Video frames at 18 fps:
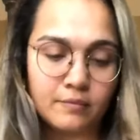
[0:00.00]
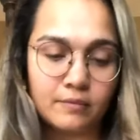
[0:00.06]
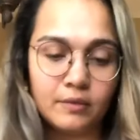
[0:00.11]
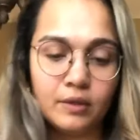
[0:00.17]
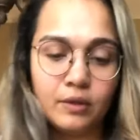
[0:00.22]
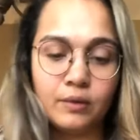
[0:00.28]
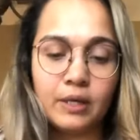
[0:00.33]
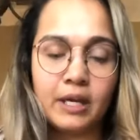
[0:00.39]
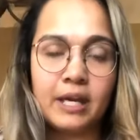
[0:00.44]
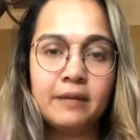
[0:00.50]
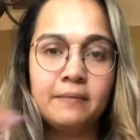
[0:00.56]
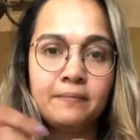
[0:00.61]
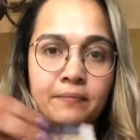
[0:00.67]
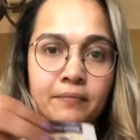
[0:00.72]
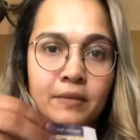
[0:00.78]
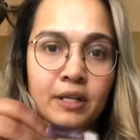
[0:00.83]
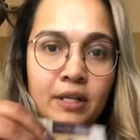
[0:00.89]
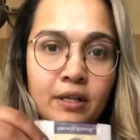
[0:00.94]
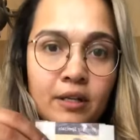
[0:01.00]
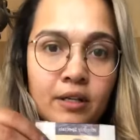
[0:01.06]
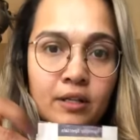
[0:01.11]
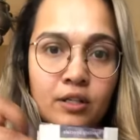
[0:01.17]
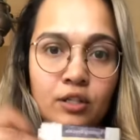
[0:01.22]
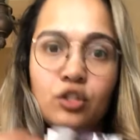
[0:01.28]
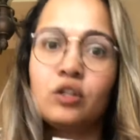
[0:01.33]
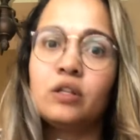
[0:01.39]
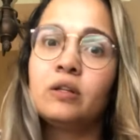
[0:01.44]
Okay,
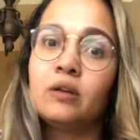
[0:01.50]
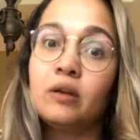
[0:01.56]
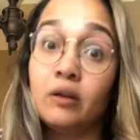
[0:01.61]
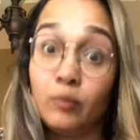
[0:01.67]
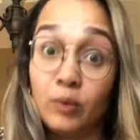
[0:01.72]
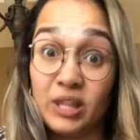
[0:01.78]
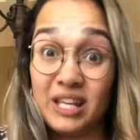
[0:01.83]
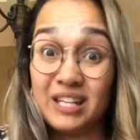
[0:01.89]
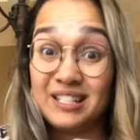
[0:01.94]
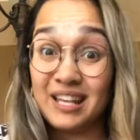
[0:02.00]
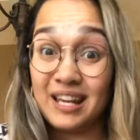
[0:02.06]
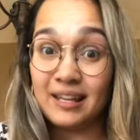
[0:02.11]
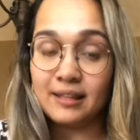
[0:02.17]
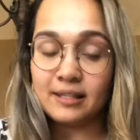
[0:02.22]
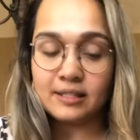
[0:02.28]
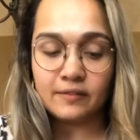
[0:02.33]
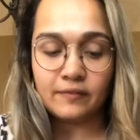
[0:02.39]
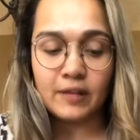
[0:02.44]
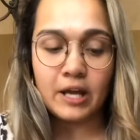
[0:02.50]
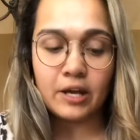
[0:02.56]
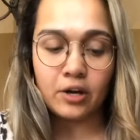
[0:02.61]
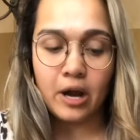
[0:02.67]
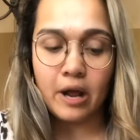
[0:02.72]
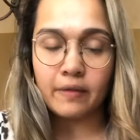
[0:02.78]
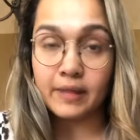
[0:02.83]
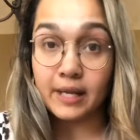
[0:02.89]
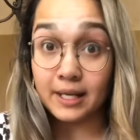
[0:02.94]
so when they take this flyer
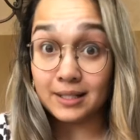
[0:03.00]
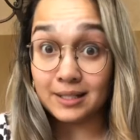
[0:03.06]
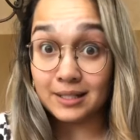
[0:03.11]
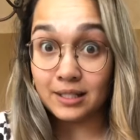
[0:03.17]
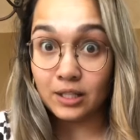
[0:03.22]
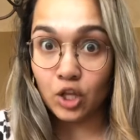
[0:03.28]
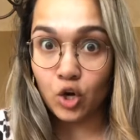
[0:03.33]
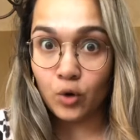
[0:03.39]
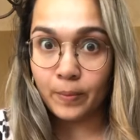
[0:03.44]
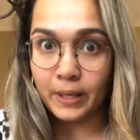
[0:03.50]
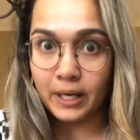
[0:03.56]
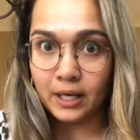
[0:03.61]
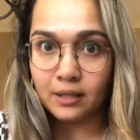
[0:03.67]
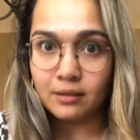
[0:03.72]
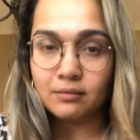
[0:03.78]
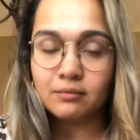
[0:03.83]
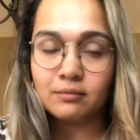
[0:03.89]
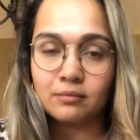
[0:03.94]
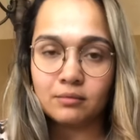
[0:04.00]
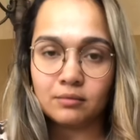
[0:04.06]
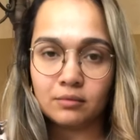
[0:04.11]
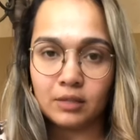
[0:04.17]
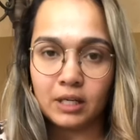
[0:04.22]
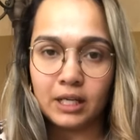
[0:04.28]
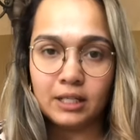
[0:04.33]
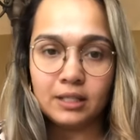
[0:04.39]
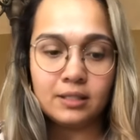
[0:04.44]
out, they can still open it,
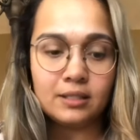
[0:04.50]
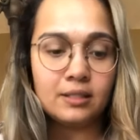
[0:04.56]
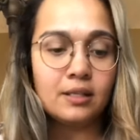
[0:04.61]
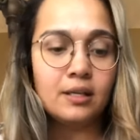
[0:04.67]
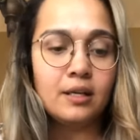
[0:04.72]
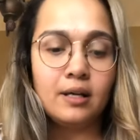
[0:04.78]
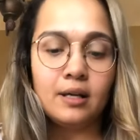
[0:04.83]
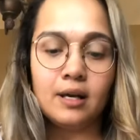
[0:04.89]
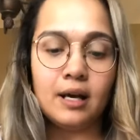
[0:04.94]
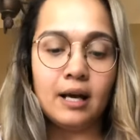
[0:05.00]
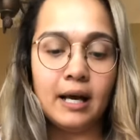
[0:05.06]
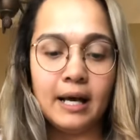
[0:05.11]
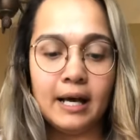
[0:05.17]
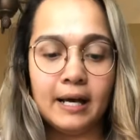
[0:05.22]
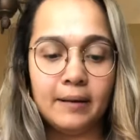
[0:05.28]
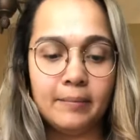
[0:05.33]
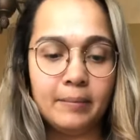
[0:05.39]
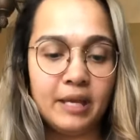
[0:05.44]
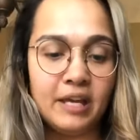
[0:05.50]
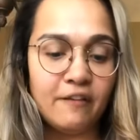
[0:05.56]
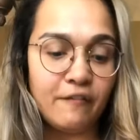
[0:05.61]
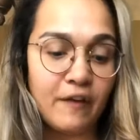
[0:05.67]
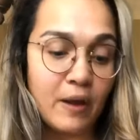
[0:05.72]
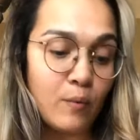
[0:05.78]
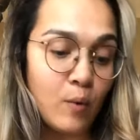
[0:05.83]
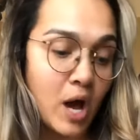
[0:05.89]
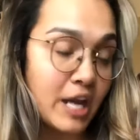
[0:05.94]
right? If I
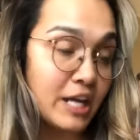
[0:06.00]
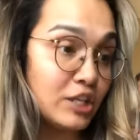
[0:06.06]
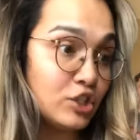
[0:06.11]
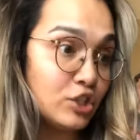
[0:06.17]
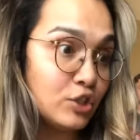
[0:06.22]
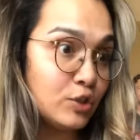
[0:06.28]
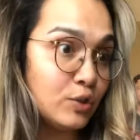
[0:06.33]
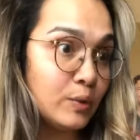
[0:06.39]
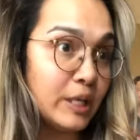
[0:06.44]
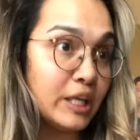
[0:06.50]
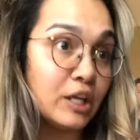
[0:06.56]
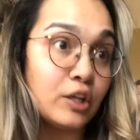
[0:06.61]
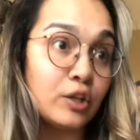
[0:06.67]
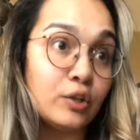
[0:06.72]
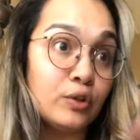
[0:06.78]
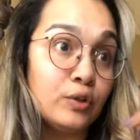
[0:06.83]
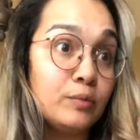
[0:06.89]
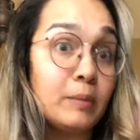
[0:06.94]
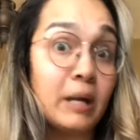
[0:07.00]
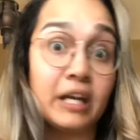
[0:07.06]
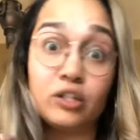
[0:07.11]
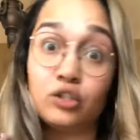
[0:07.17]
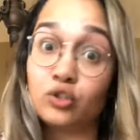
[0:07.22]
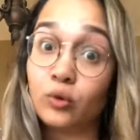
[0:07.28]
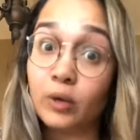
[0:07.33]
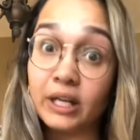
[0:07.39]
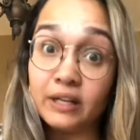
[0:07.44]
wanted to include my
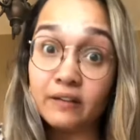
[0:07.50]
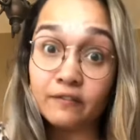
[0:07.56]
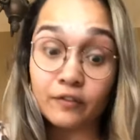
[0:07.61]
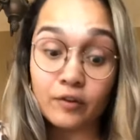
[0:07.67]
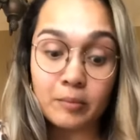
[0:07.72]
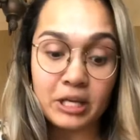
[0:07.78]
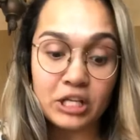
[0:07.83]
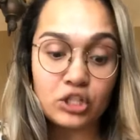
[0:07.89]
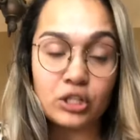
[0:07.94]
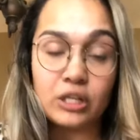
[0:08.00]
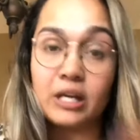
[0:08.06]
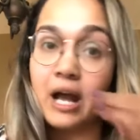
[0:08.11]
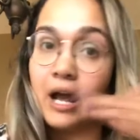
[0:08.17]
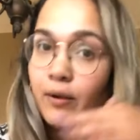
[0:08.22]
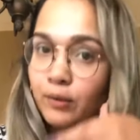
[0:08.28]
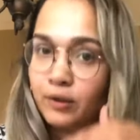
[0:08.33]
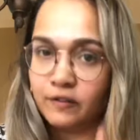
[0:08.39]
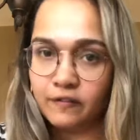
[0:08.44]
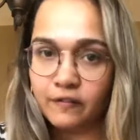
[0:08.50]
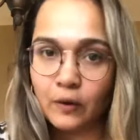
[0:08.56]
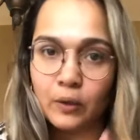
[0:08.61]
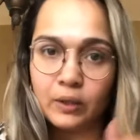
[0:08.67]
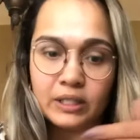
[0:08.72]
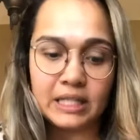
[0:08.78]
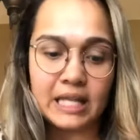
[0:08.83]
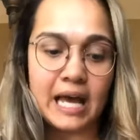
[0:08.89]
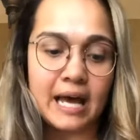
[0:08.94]
join information, I would
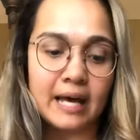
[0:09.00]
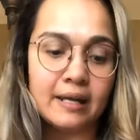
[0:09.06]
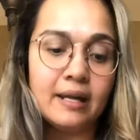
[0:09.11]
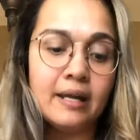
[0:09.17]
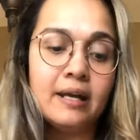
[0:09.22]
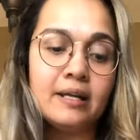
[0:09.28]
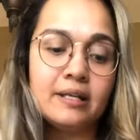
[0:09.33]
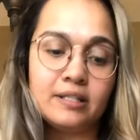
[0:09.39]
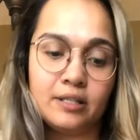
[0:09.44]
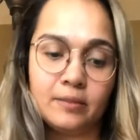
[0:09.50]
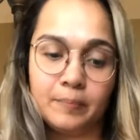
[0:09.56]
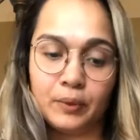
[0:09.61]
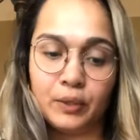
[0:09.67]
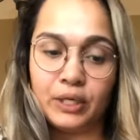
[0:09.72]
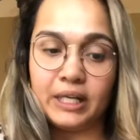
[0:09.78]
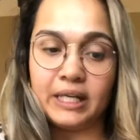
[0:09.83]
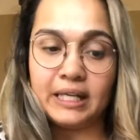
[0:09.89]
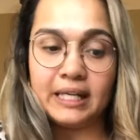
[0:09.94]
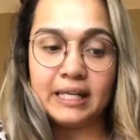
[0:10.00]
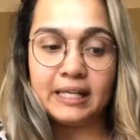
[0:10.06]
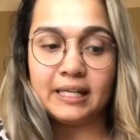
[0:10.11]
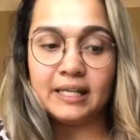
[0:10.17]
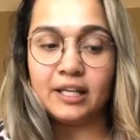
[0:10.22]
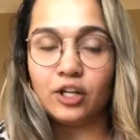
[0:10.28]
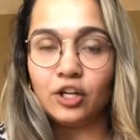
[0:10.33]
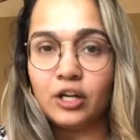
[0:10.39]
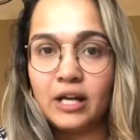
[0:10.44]
fold that to put it in
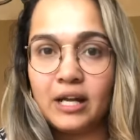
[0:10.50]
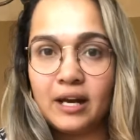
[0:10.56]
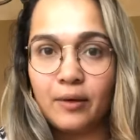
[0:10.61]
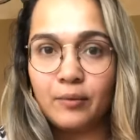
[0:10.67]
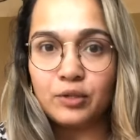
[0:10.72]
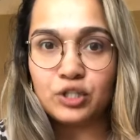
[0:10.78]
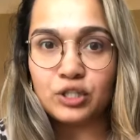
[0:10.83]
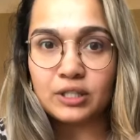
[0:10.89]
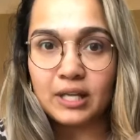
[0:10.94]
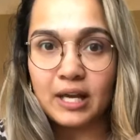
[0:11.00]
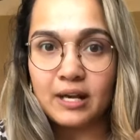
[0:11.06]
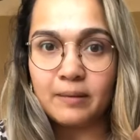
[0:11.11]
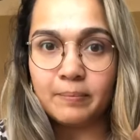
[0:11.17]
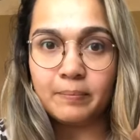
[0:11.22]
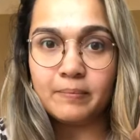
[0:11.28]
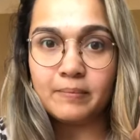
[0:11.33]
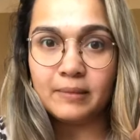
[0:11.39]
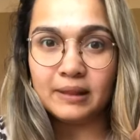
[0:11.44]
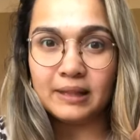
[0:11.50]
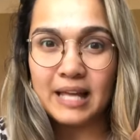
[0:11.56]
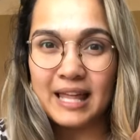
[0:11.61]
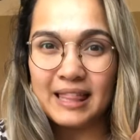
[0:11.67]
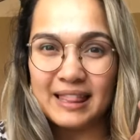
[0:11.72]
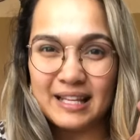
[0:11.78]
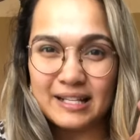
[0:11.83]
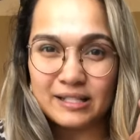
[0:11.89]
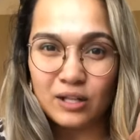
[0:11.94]
here, and I would just kind of let
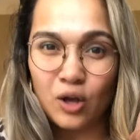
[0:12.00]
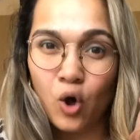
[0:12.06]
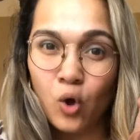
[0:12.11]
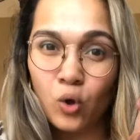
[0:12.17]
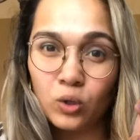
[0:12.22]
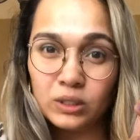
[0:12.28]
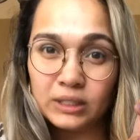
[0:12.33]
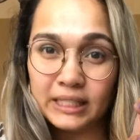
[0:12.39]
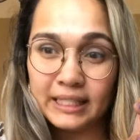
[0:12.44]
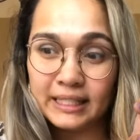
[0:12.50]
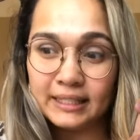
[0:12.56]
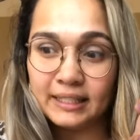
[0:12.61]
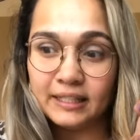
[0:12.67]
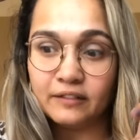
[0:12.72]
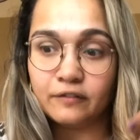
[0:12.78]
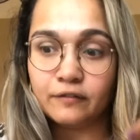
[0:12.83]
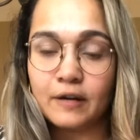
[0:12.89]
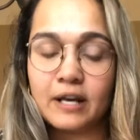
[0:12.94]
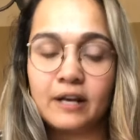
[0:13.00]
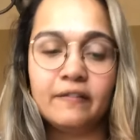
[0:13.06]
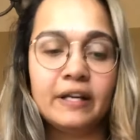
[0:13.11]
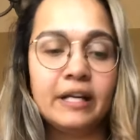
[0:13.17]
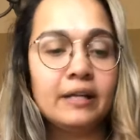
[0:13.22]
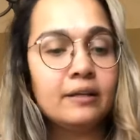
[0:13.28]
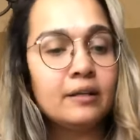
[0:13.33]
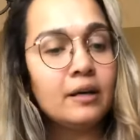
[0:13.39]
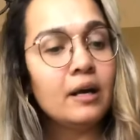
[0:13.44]
this hold it in front of
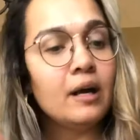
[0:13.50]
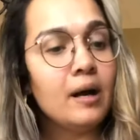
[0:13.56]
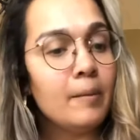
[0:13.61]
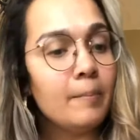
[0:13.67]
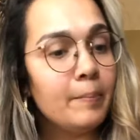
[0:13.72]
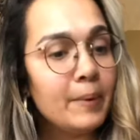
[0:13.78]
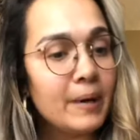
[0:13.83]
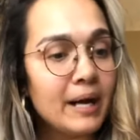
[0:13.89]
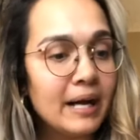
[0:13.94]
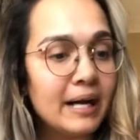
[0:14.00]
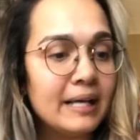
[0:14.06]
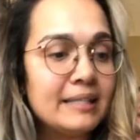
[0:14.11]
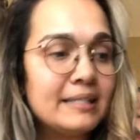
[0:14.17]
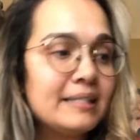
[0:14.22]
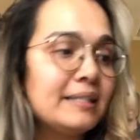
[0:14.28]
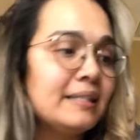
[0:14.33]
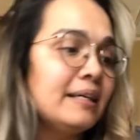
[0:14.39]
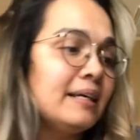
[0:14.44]
it. But